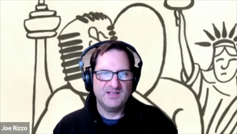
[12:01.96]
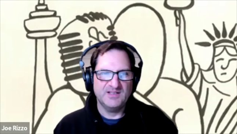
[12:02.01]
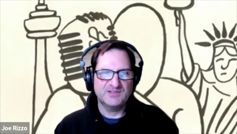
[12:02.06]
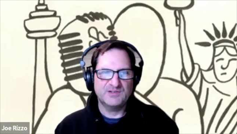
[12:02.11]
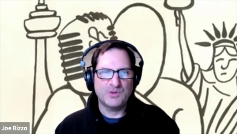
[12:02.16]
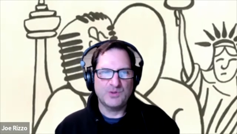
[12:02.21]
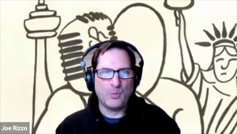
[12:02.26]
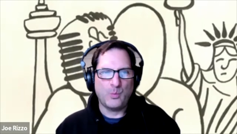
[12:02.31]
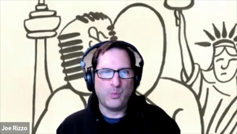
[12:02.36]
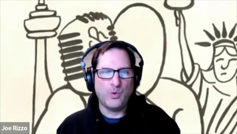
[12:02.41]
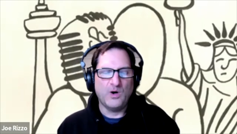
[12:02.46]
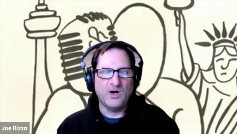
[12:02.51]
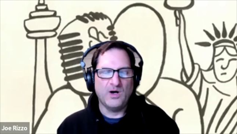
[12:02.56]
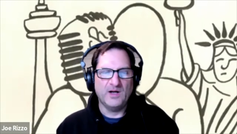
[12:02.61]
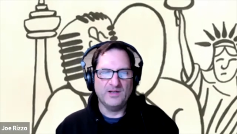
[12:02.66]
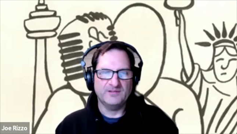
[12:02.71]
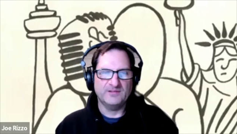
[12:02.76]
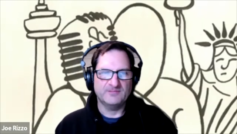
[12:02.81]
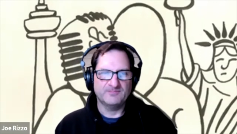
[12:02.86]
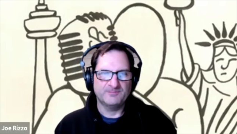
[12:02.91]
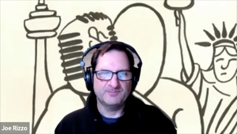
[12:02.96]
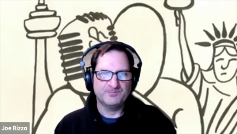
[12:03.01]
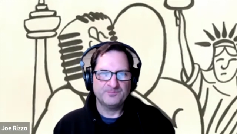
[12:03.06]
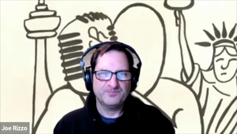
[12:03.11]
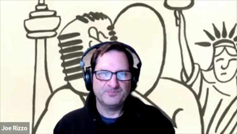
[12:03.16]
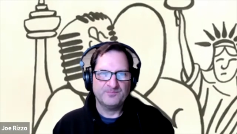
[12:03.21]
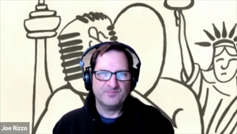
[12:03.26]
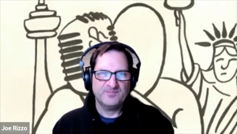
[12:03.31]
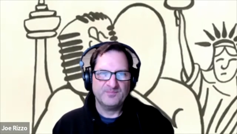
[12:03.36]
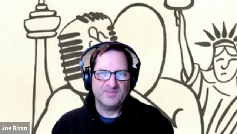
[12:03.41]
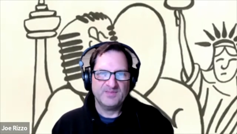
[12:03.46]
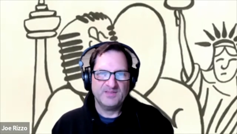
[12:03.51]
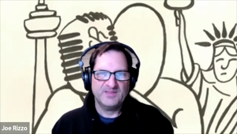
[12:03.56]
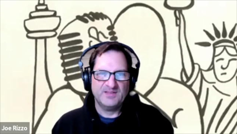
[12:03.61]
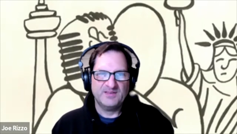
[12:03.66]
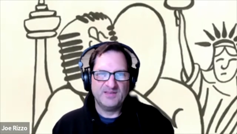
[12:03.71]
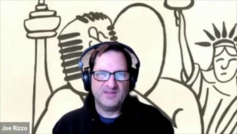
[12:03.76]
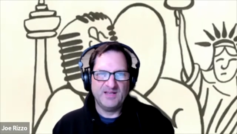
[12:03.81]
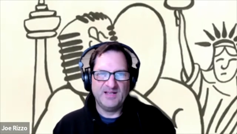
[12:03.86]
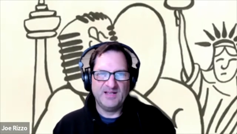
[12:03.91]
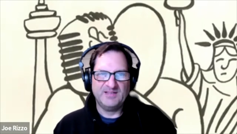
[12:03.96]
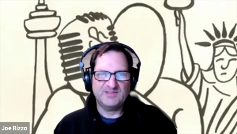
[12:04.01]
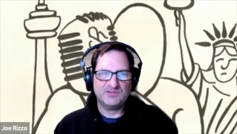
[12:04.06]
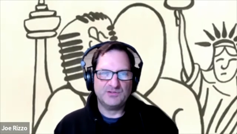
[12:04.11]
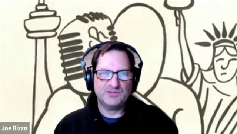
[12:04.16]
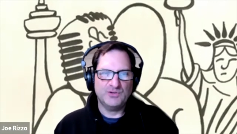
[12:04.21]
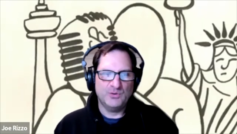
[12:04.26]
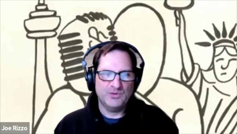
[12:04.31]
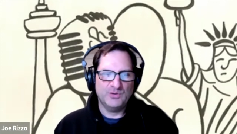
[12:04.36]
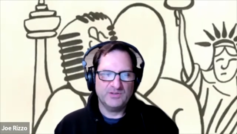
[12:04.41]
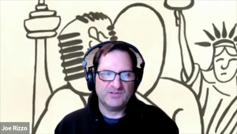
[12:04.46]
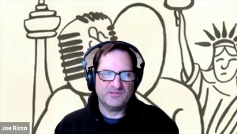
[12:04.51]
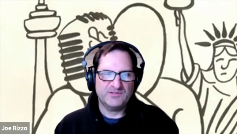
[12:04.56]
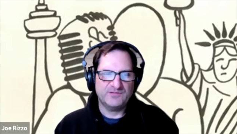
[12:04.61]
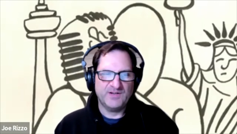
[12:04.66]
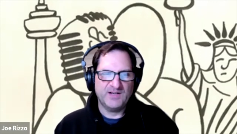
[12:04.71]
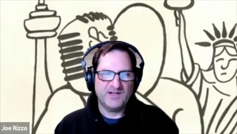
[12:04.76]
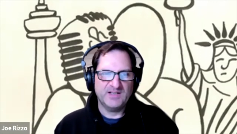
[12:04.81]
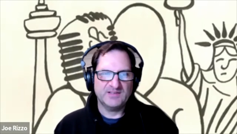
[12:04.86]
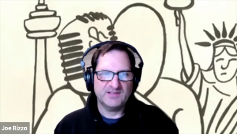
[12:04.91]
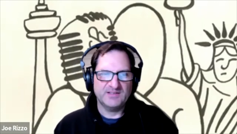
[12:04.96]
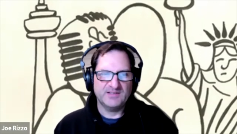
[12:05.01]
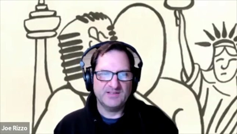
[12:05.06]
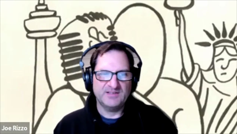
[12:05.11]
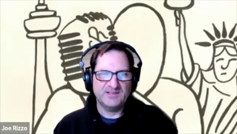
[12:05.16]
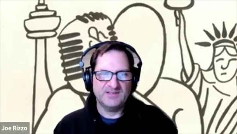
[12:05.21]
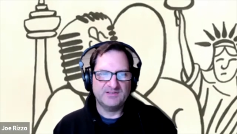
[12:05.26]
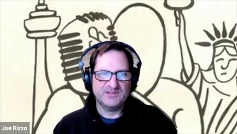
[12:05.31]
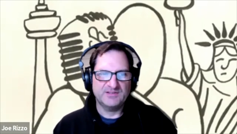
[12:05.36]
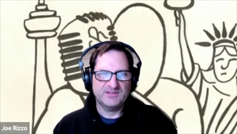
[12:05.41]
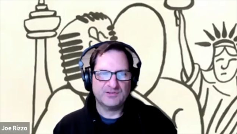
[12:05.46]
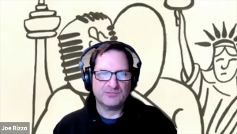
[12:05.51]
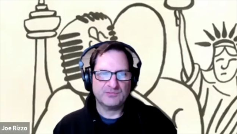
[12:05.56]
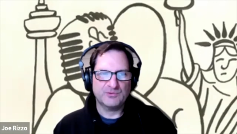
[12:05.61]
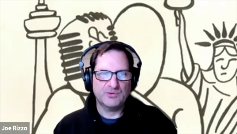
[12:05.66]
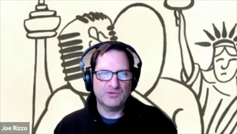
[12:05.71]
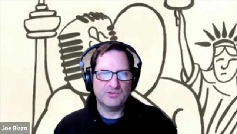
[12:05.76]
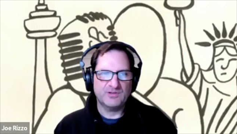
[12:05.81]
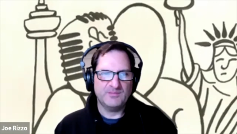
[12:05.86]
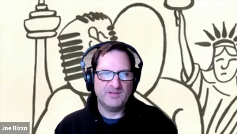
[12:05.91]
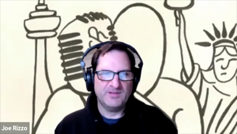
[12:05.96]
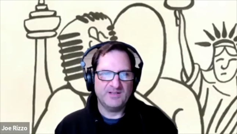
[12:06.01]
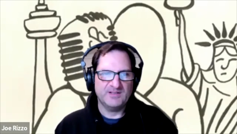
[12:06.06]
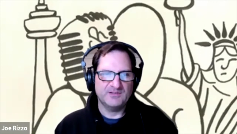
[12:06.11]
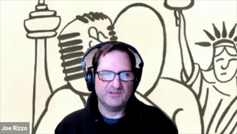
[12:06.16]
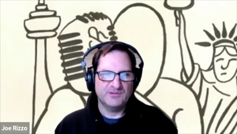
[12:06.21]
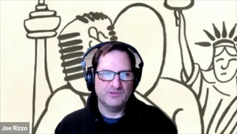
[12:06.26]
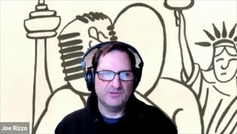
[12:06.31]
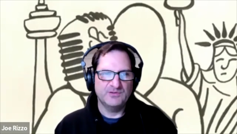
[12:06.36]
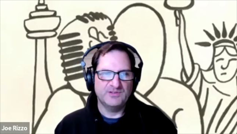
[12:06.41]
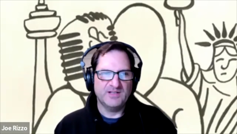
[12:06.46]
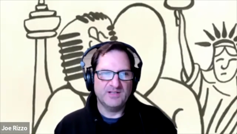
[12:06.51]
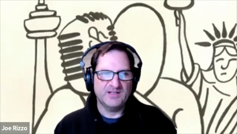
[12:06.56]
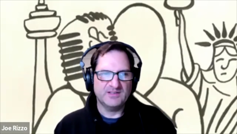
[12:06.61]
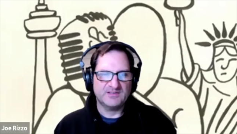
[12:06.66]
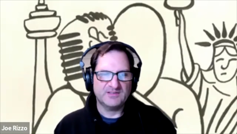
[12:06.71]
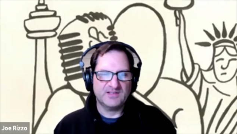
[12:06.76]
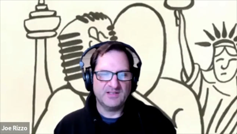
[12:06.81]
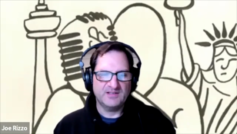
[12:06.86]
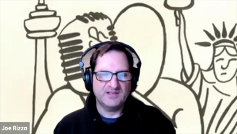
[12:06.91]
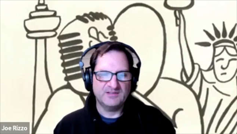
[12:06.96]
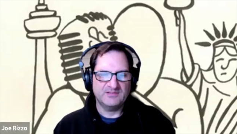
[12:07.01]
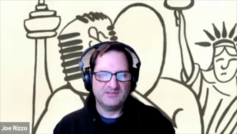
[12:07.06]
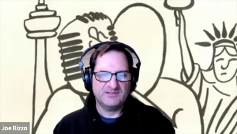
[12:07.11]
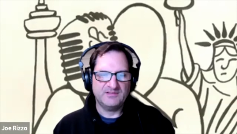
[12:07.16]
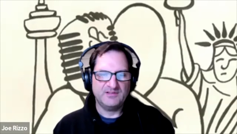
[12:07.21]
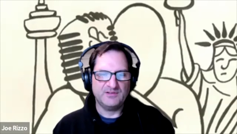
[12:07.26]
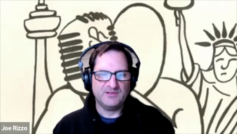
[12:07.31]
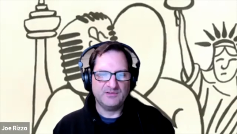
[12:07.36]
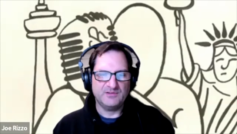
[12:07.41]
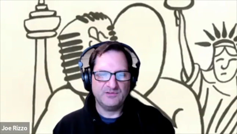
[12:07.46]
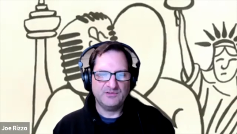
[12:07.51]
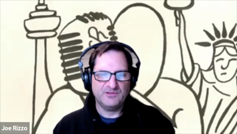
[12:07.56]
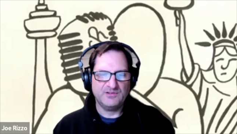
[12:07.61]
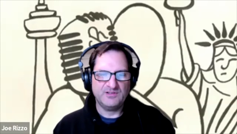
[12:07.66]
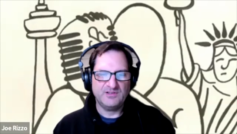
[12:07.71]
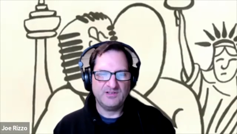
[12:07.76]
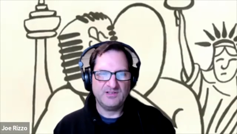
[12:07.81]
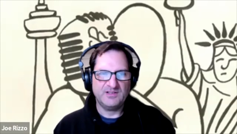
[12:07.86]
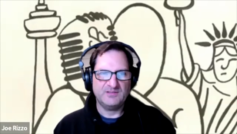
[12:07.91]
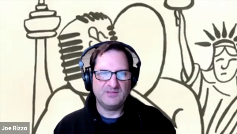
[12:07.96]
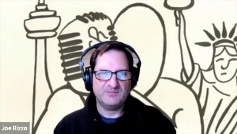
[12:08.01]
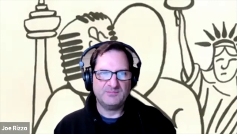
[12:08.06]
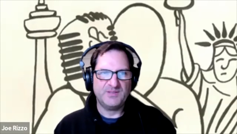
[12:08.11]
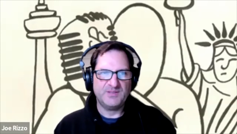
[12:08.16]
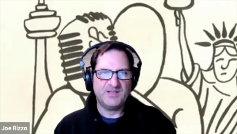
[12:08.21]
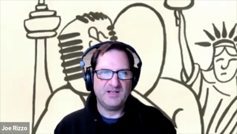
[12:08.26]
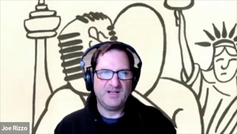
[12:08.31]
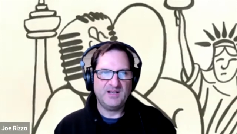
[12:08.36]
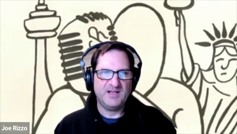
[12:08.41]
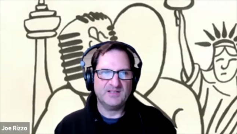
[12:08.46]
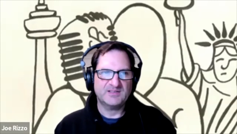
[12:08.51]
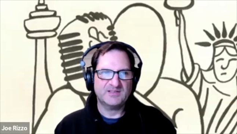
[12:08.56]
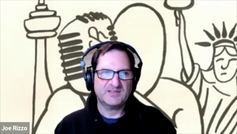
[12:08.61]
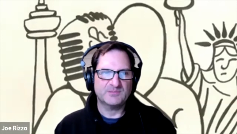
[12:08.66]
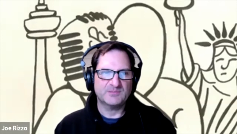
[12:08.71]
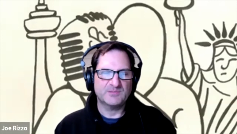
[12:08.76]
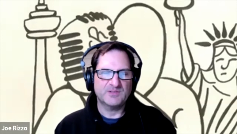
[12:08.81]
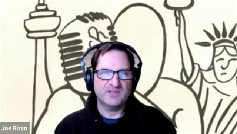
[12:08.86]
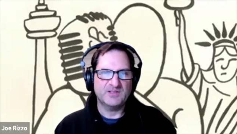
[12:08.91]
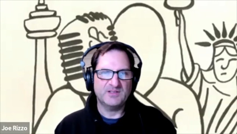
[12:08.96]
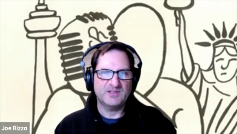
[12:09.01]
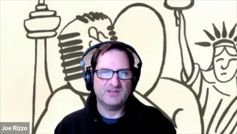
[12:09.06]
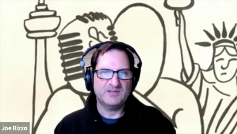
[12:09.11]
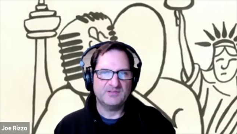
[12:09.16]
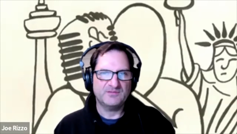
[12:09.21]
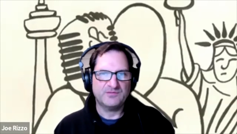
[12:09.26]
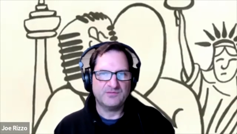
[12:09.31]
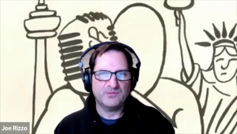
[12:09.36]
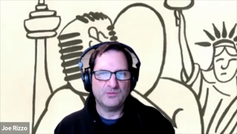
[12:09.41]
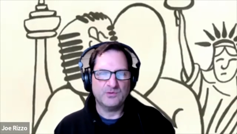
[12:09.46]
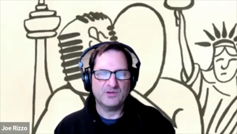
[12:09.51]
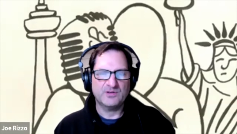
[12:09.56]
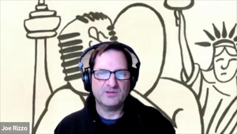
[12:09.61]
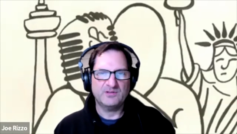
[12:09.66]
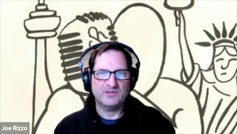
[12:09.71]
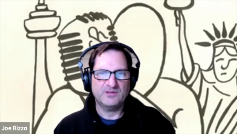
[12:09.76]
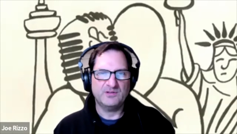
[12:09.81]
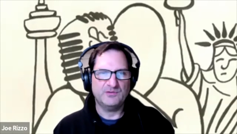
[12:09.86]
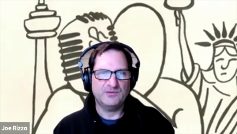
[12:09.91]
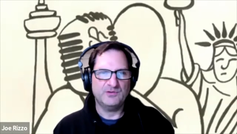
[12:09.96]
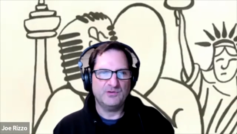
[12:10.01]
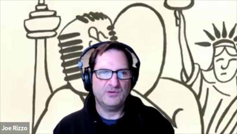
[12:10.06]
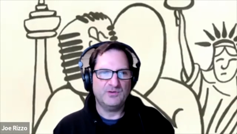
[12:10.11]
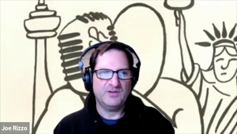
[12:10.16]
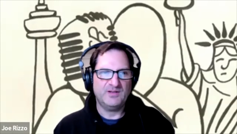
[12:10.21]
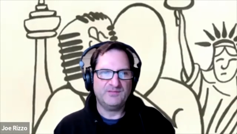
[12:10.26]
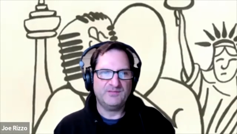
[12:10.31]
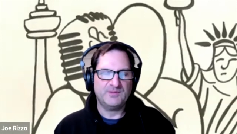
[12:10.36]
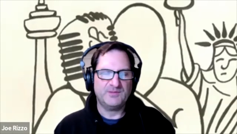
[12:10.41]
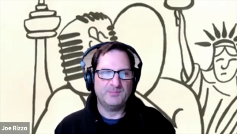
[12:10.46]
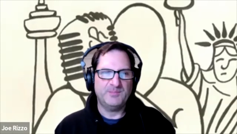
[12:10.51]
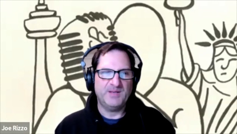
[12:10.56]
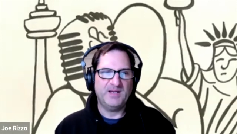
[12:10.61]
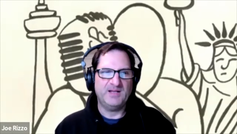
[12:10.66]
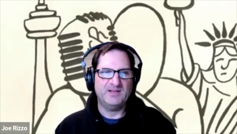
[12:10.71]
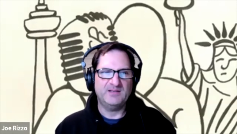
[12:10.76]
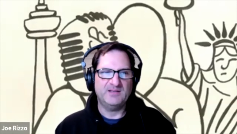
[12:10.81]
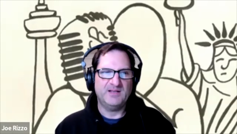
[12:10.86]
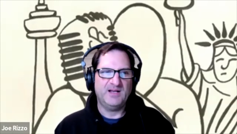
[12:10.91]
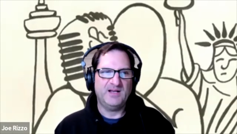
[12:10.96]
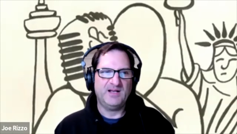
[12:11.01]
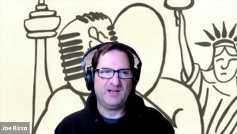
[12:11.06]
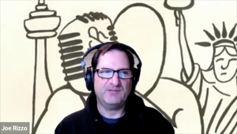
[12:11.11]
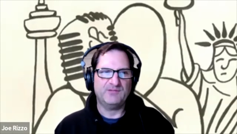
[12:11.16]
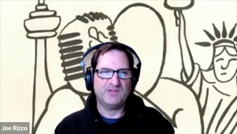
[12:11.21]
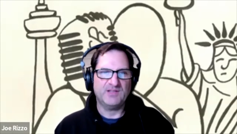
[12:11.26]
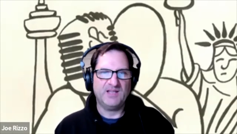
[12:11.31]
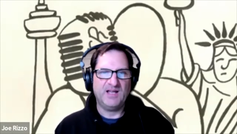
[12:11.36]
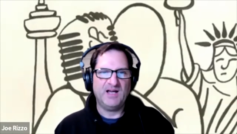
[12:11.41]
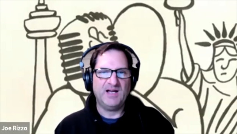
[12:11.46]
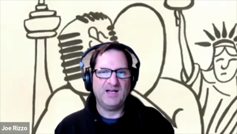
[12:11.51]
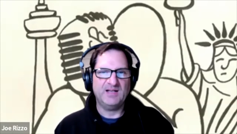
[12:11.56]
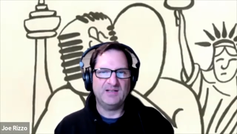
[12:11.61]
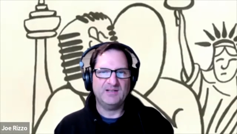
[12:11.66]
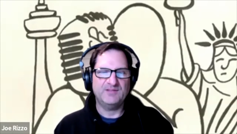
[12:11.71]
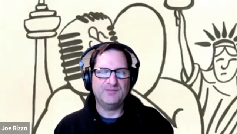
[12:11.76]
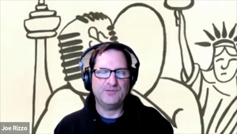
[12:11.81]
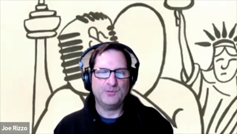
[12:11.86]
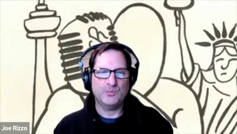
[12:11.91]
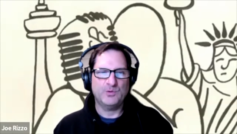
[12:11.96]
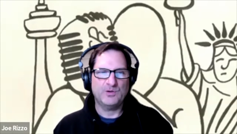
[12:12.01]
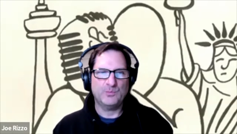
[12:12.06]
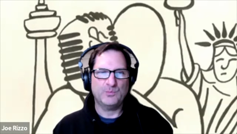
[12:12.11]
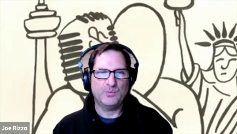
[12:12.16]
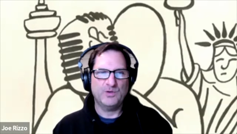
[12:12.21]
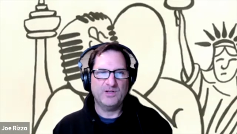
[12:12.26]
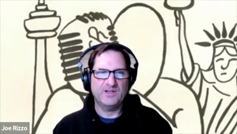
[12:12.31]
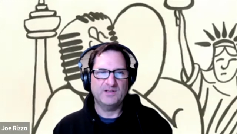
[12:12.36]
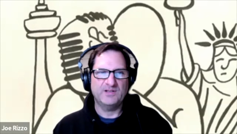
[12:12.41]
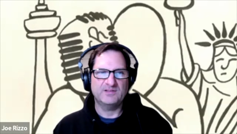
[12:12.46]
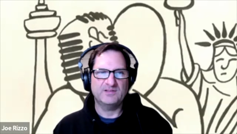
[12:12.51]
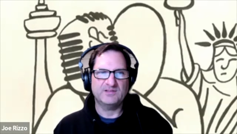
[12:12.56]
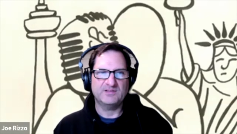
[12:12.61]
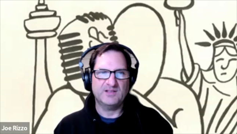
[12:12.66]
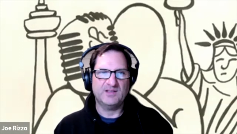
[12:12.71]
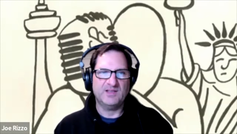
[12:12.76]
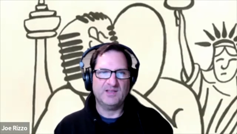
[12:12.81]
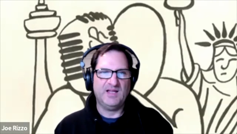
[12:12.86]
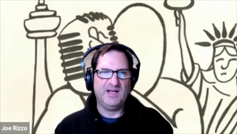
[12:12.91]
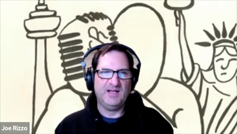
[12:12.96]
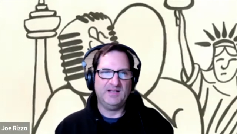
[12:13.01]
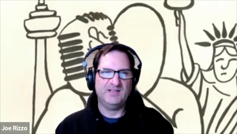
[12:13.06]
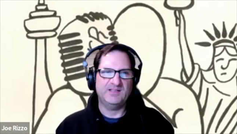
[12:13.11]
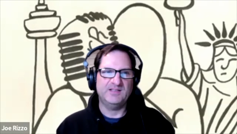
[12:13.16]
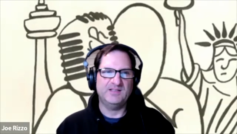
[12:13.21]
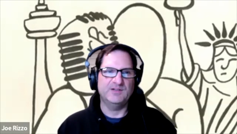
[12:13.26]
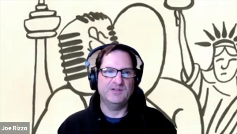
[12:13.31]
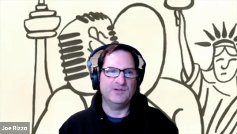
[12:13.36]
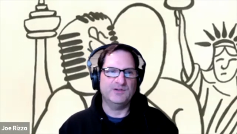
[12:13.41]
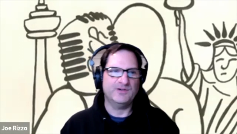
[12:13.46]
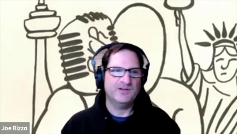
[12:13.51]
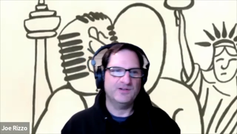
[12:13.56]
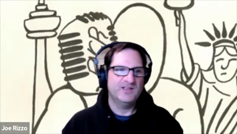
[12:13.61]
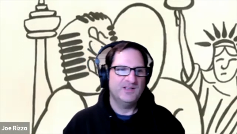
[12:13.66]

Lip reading: the one that's going to finally dethrone Amanda Nunes, then you're going to get paid handsomely for, you don't have to bet a heck of a lot if you want to win a lot here.